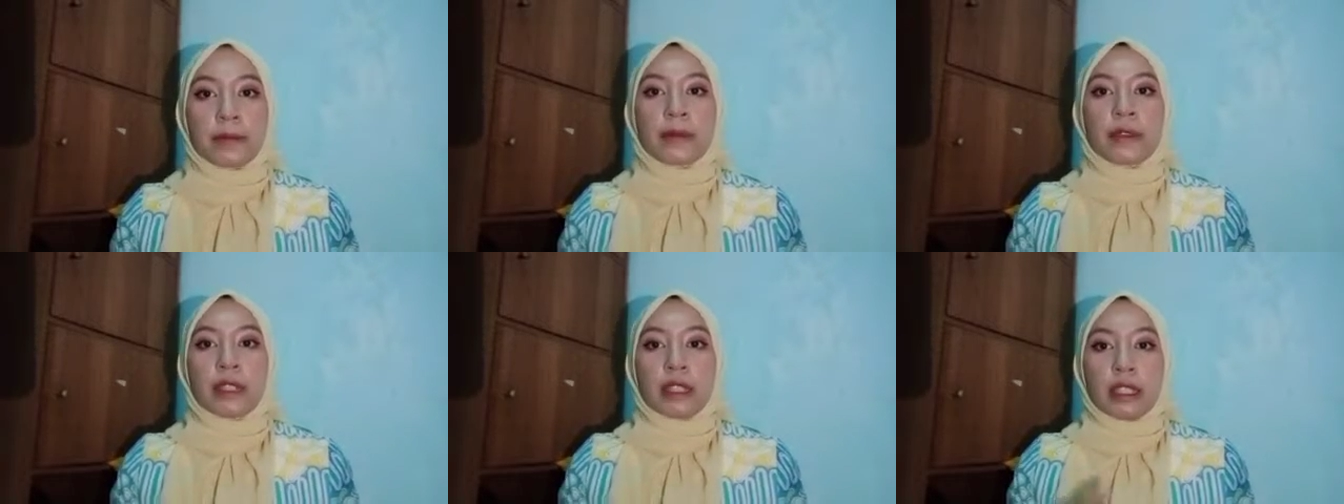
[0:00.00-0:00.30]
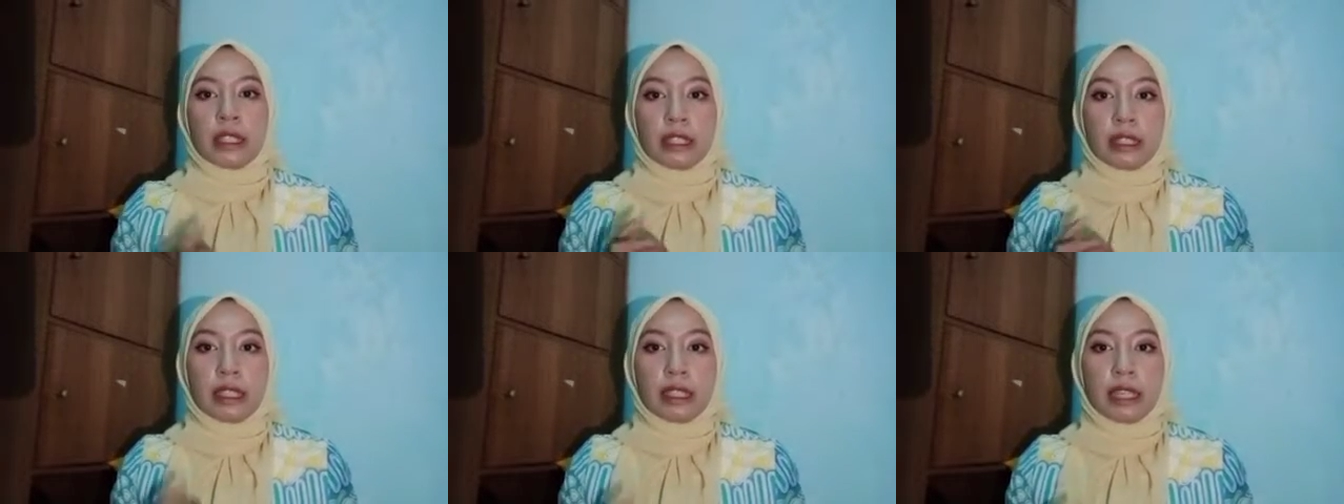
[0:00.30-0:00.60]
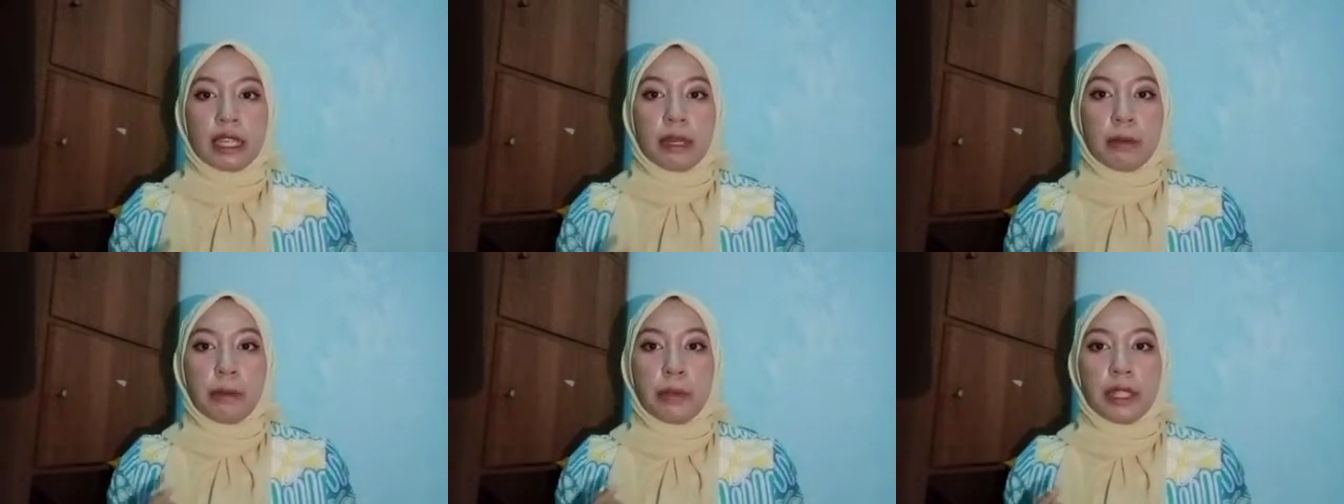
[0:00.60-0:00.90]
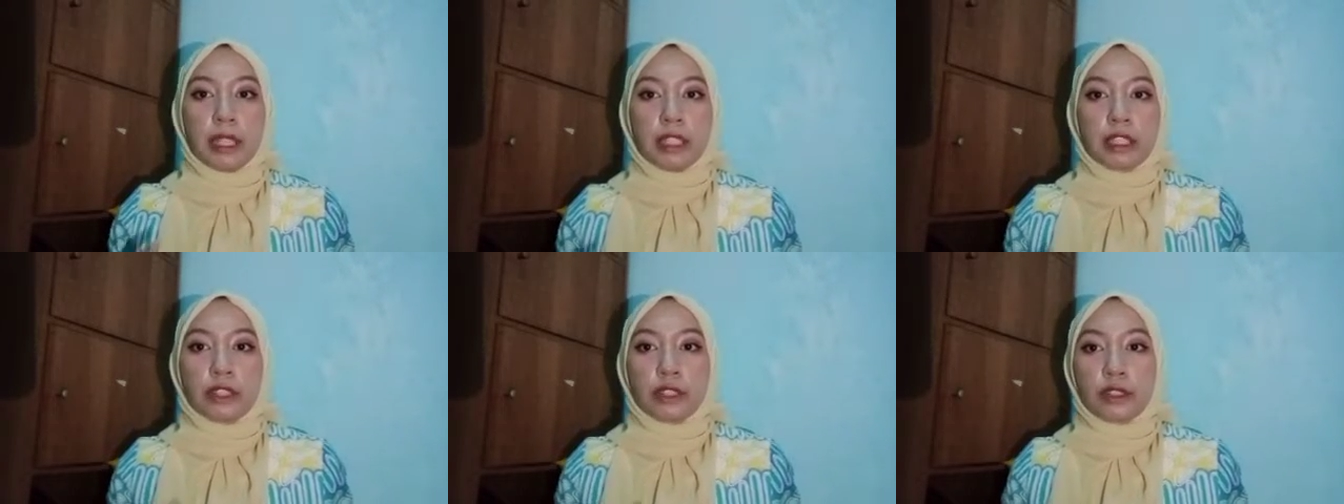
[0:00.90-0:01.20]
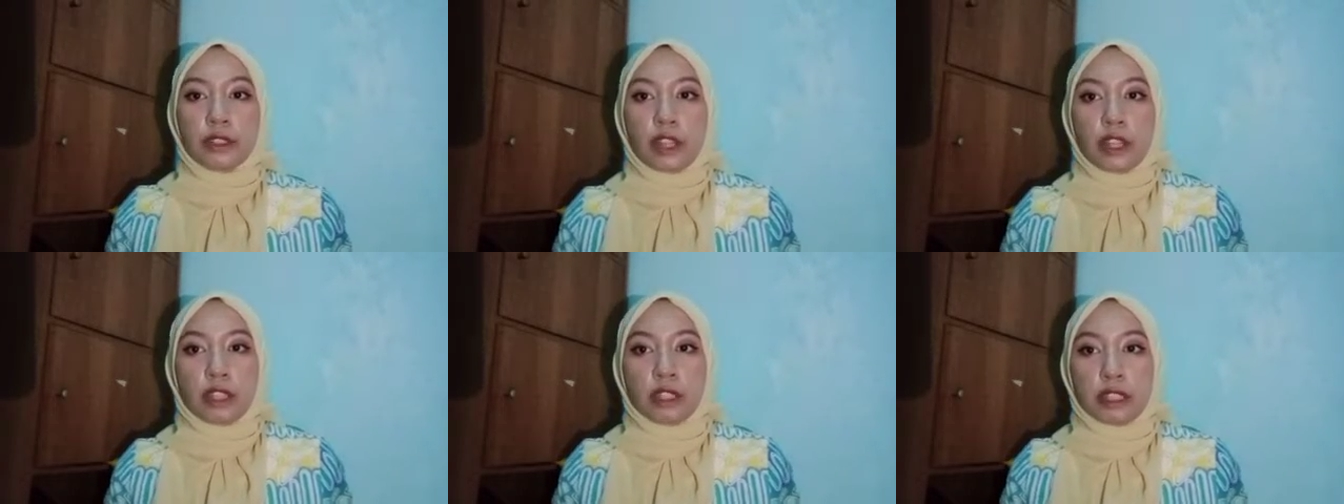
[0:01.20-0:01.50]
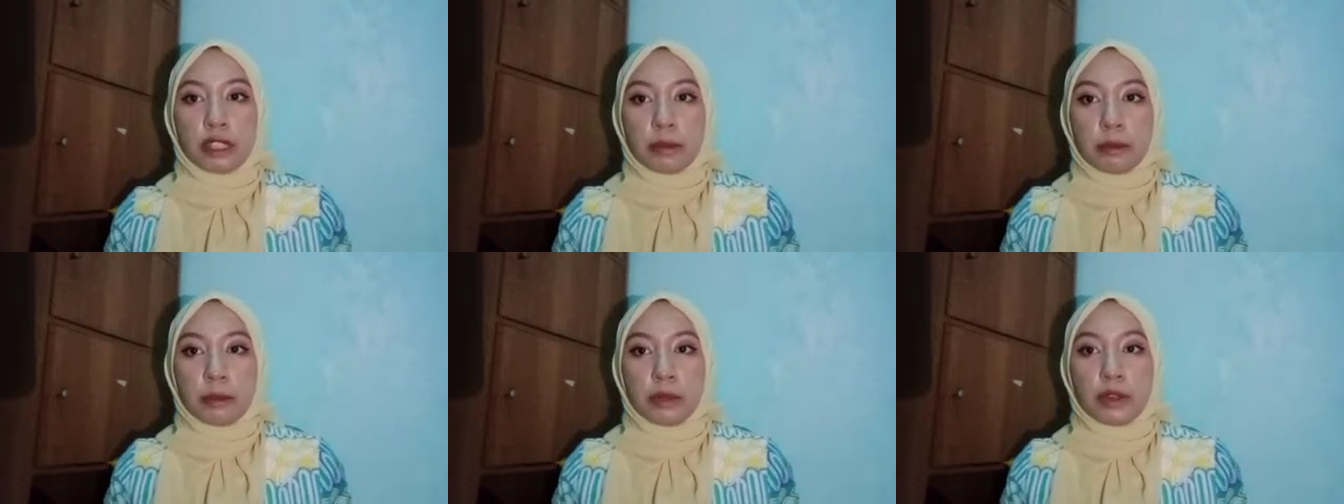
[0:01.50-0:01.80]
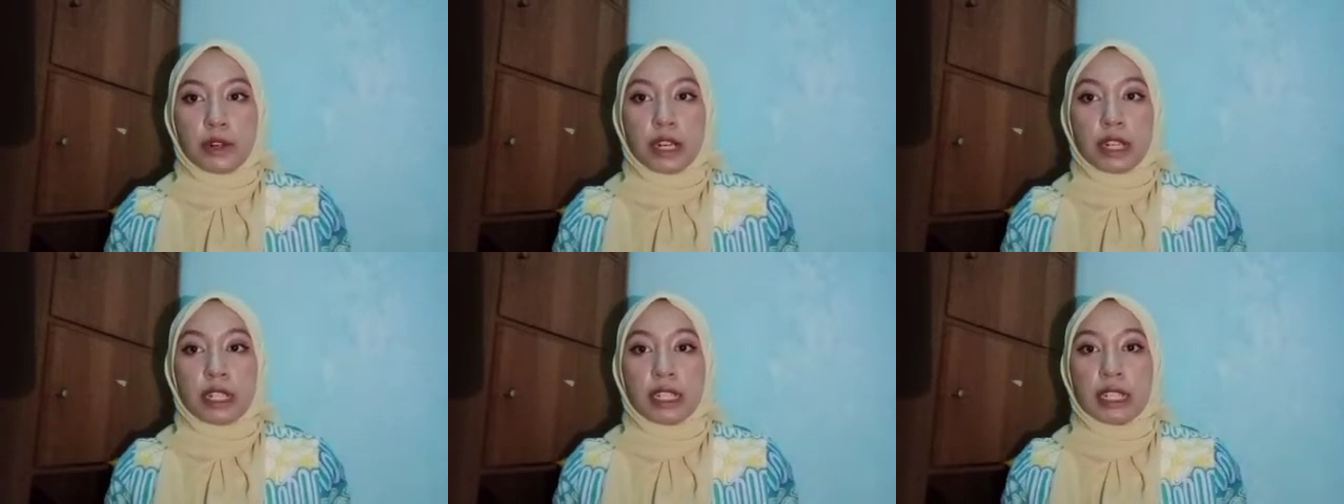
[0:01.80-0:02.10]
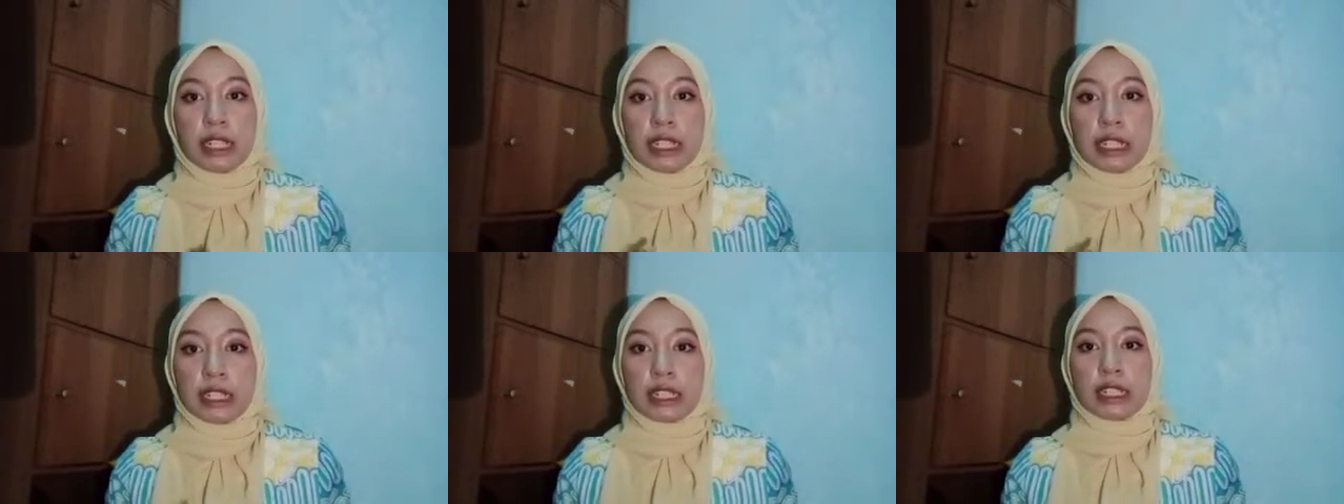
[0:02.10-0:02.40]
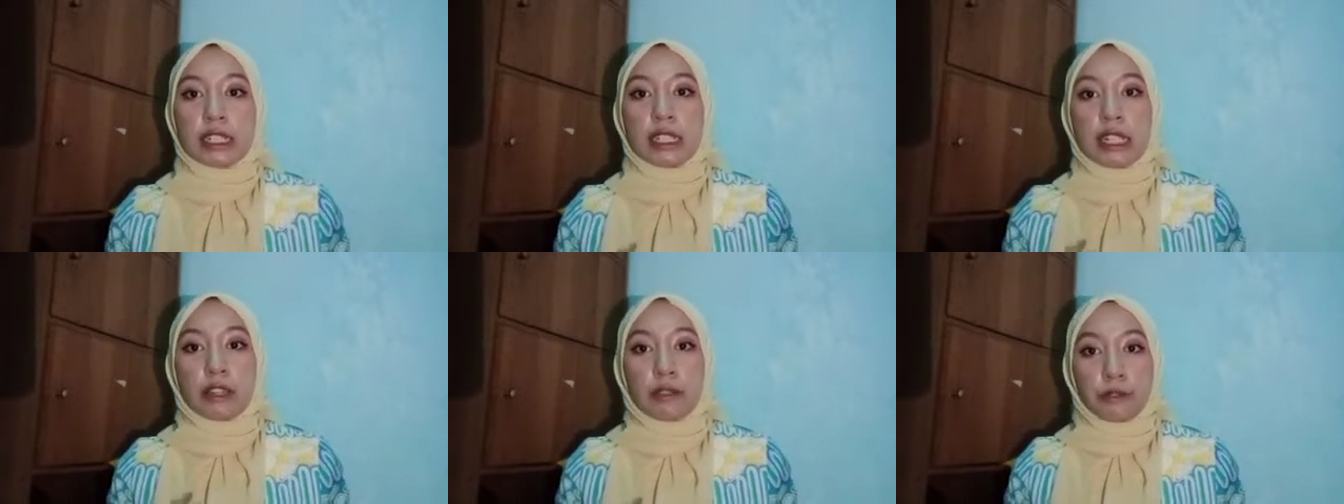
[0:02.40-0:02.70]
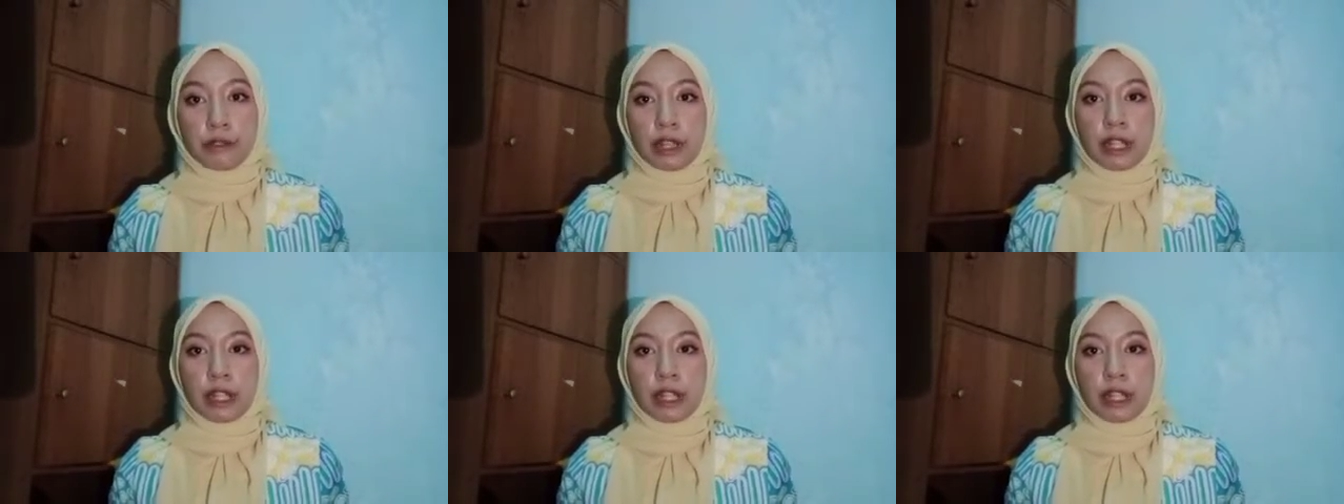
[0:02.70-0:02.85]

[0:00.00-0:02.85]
The appeal to contemporary Indian naval